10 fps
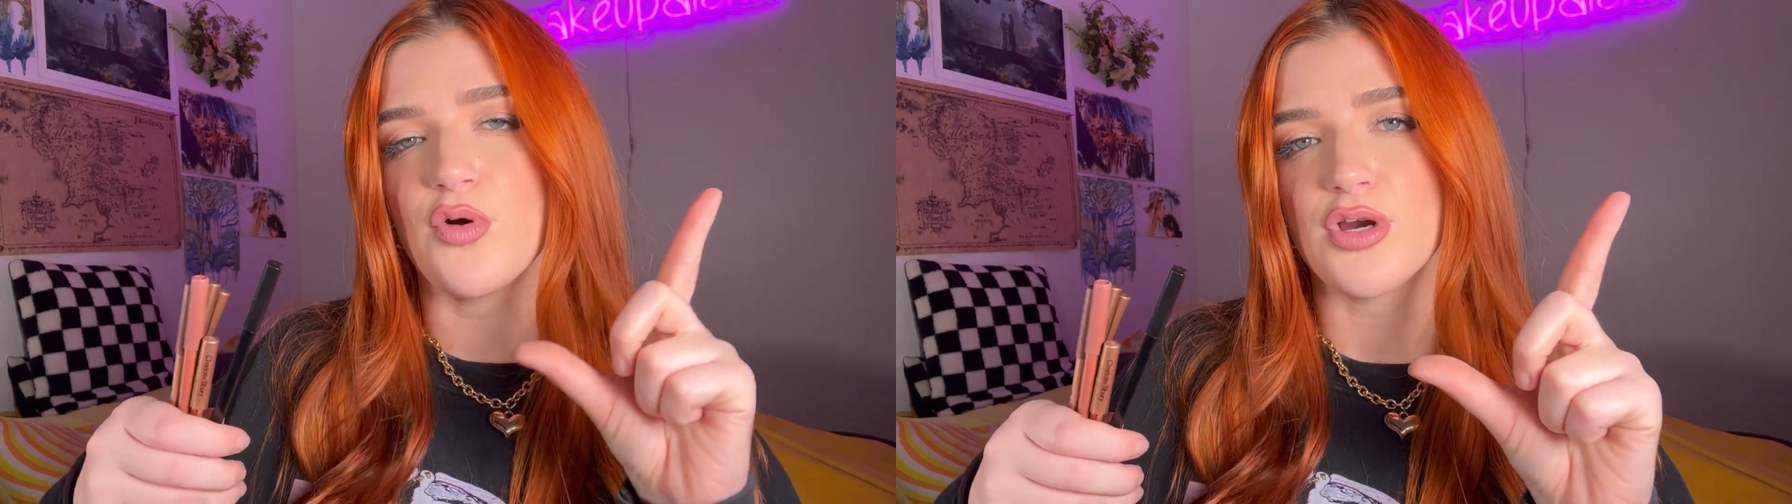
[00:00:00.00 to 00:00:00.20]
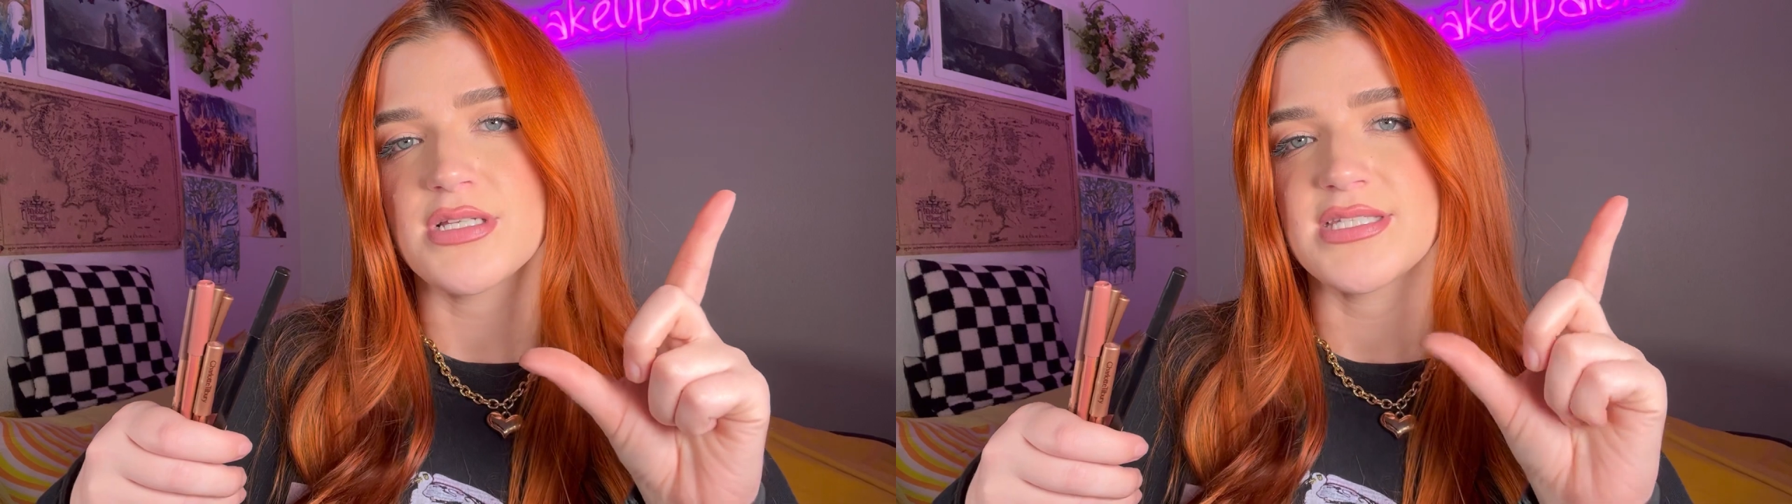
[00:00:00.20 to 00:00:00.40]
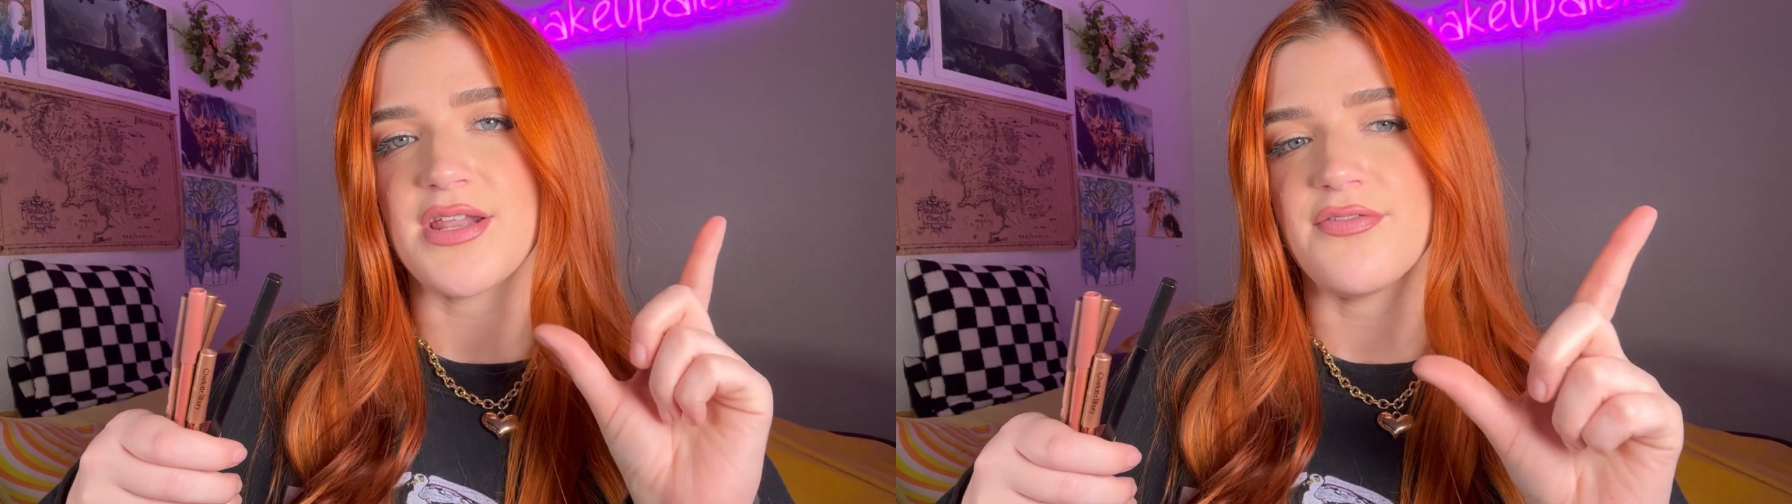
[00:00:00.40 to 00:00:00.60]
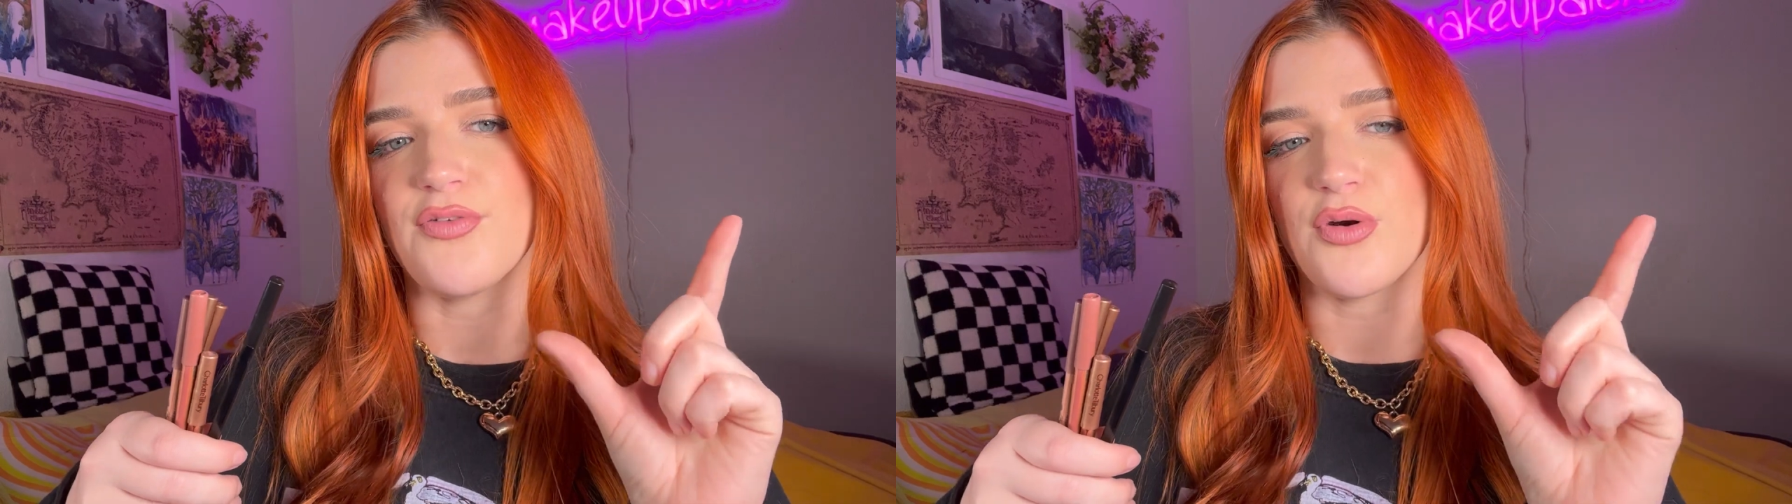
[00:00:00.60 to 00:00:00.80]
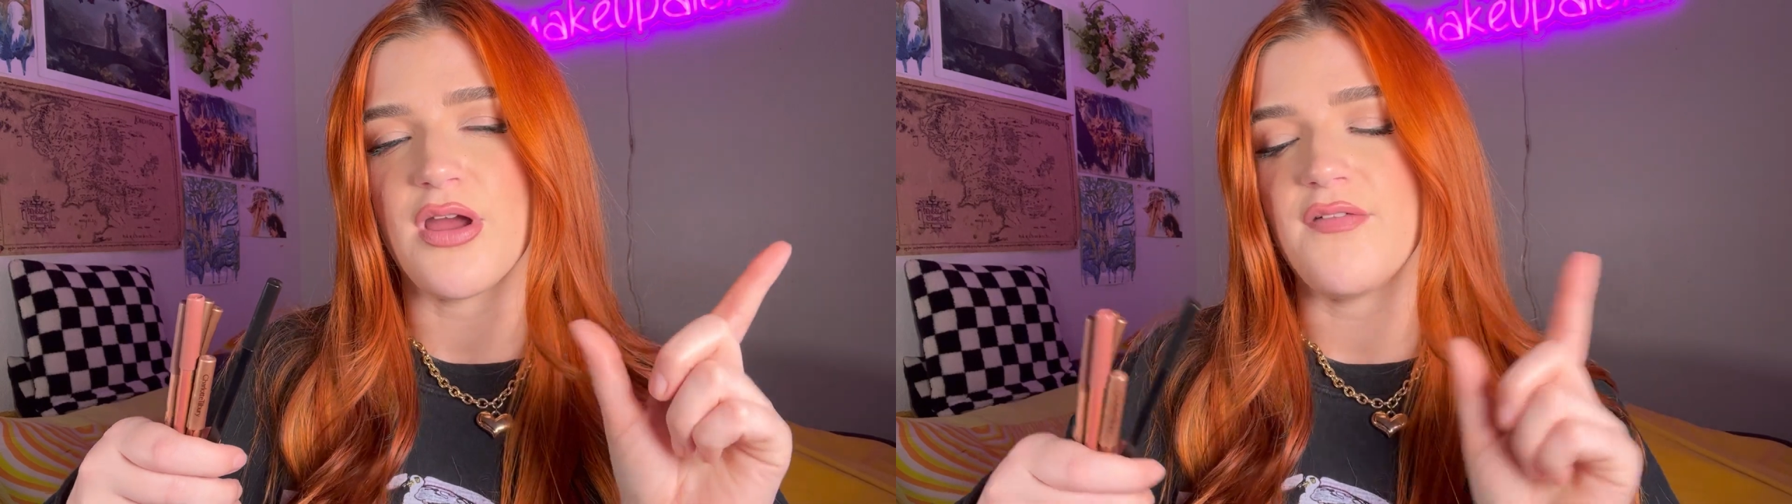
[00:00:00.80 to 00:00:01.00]
set of
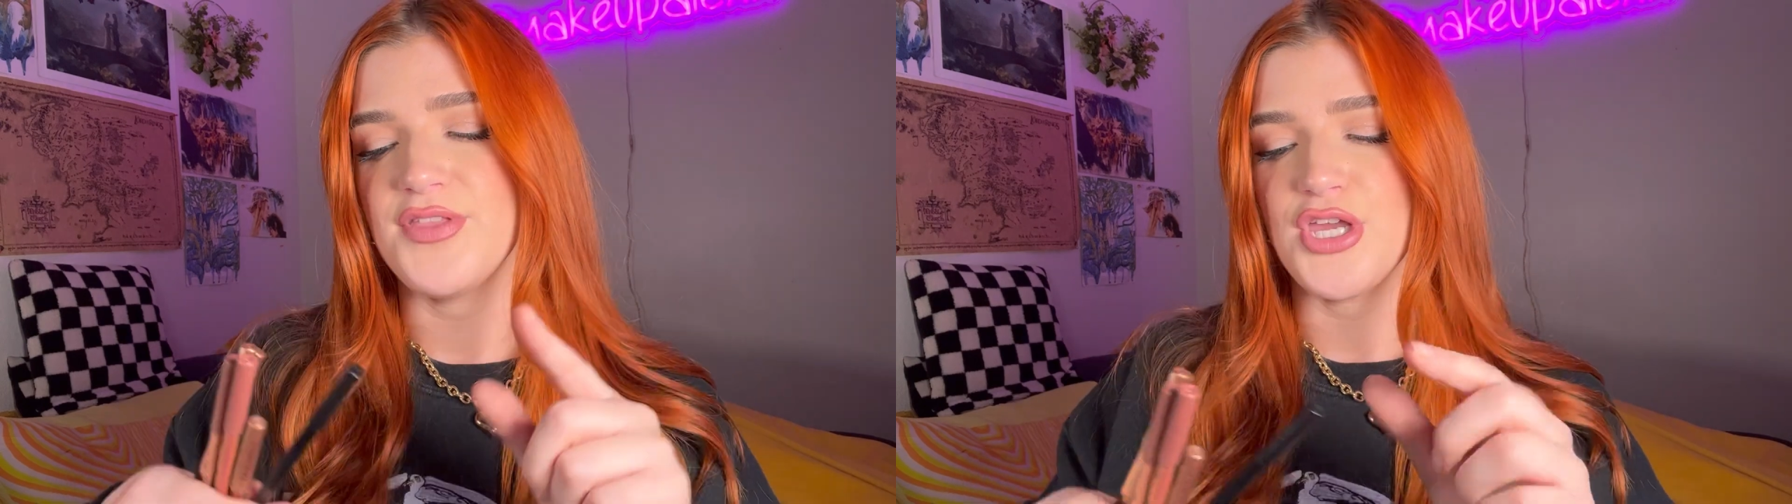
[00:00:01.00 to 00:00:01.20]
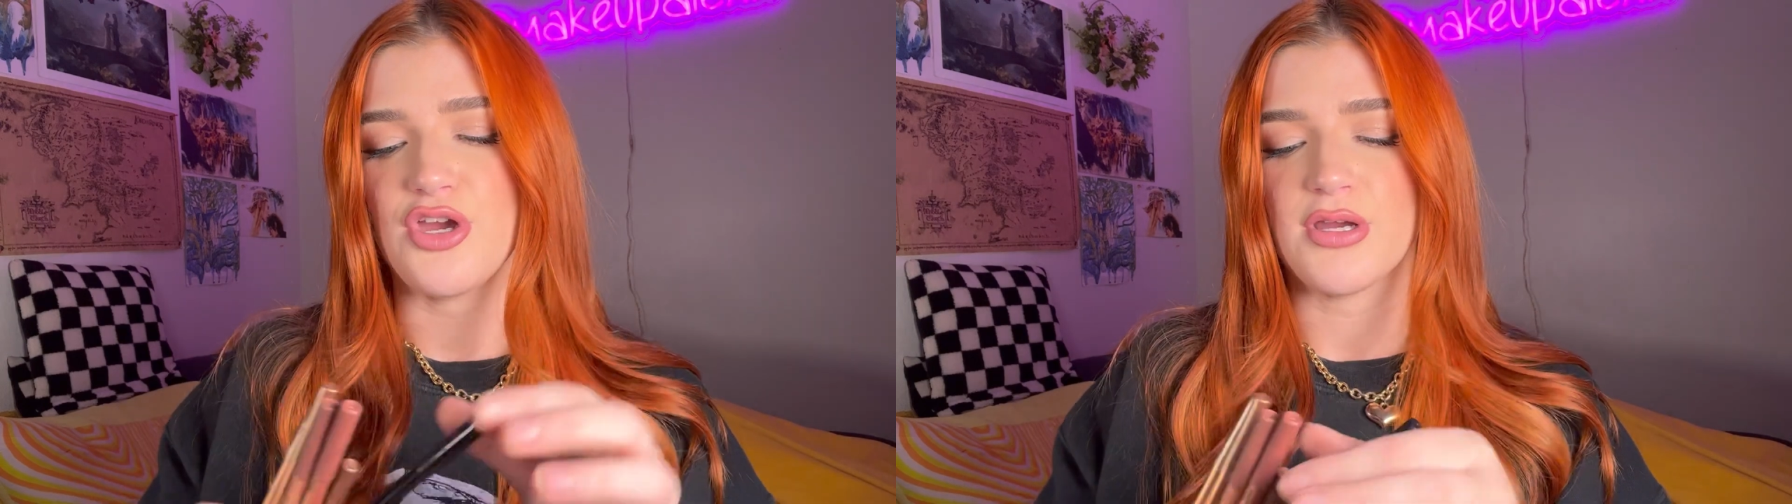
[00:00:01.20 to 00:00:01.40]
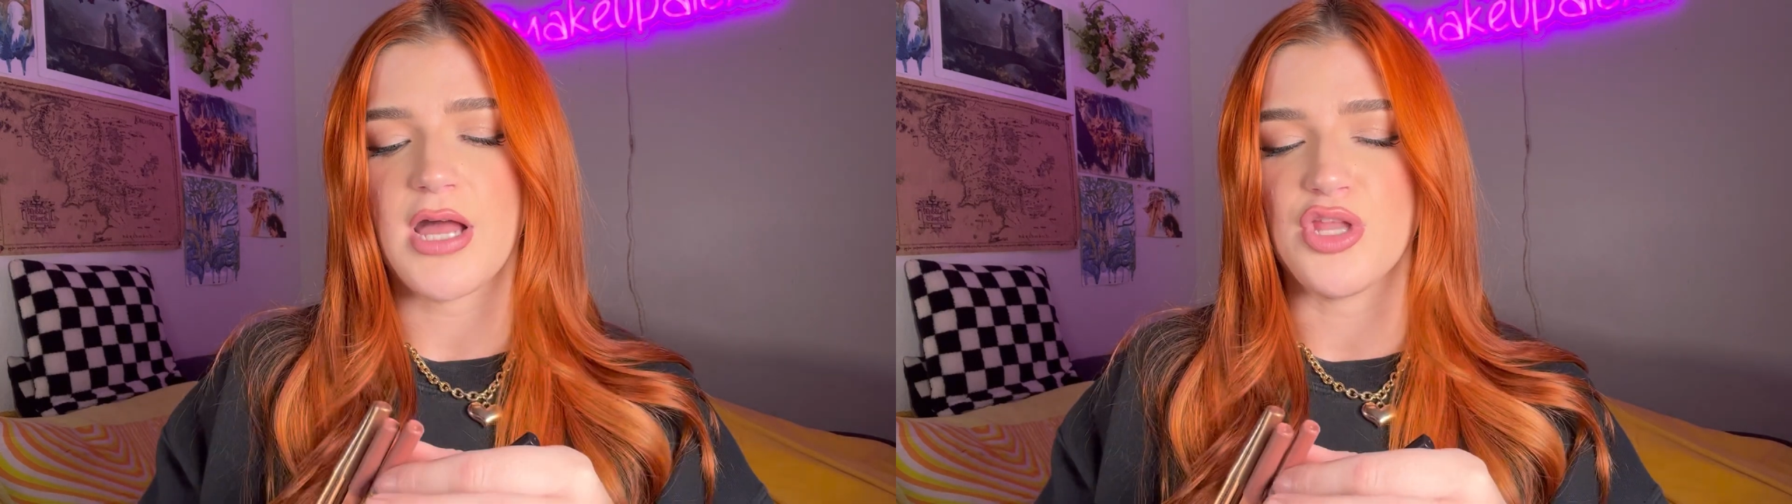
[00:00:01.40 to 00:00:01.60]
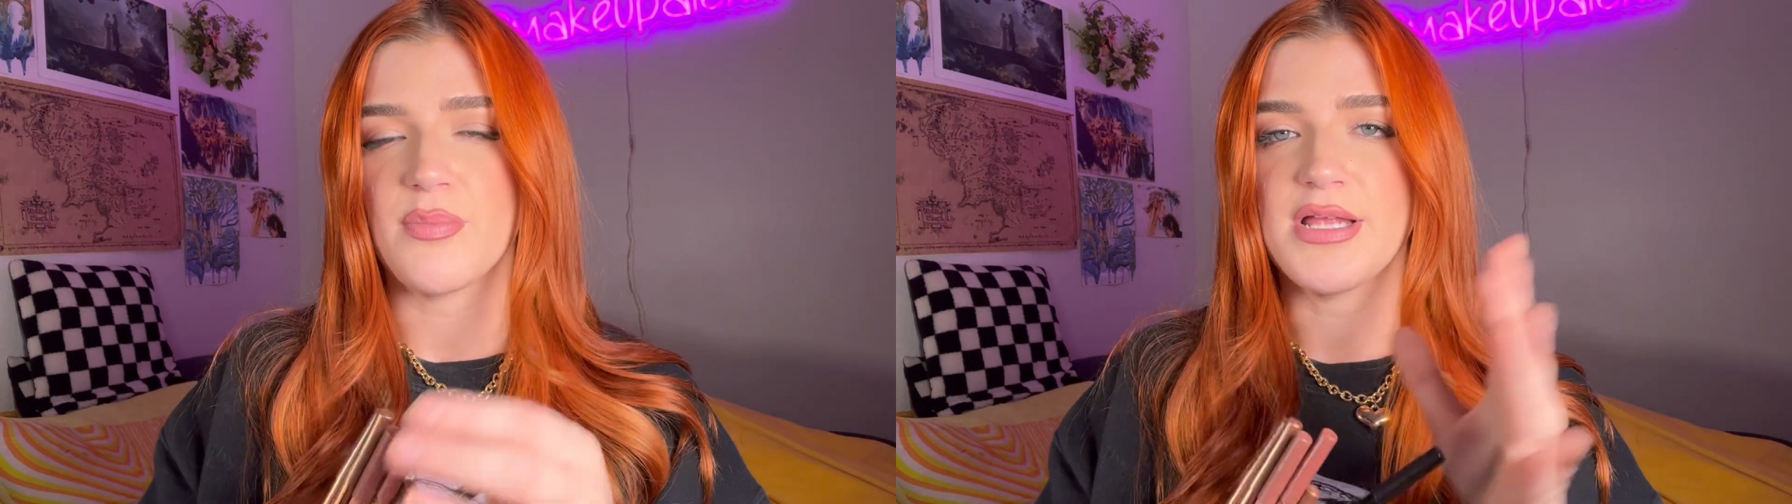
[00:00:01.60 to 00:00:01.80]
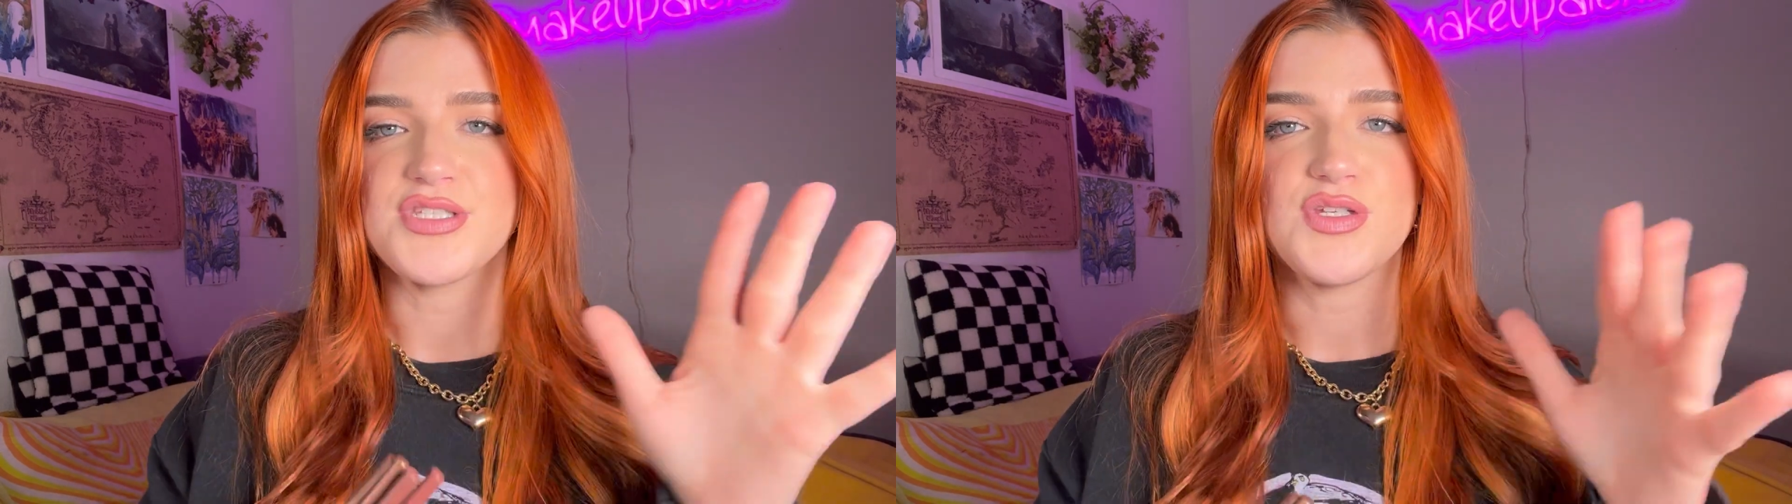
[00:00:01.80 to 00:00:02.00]
4 of their color
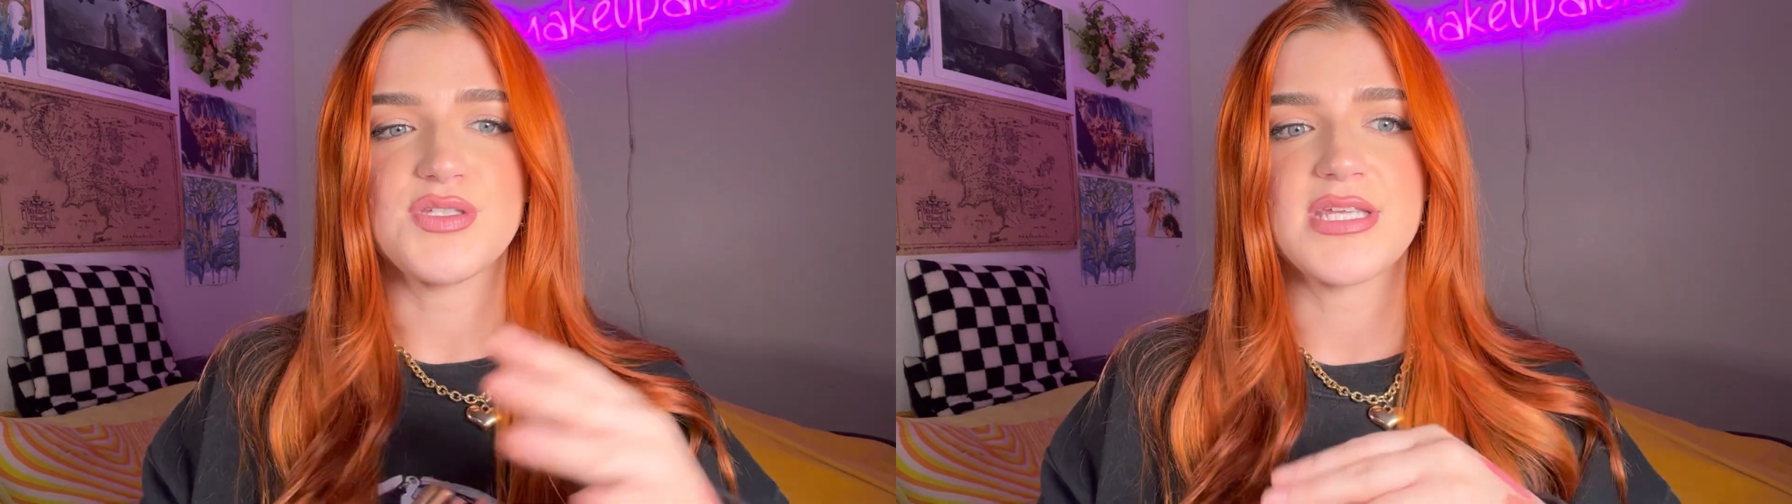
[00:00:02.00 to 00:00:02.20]
pencils,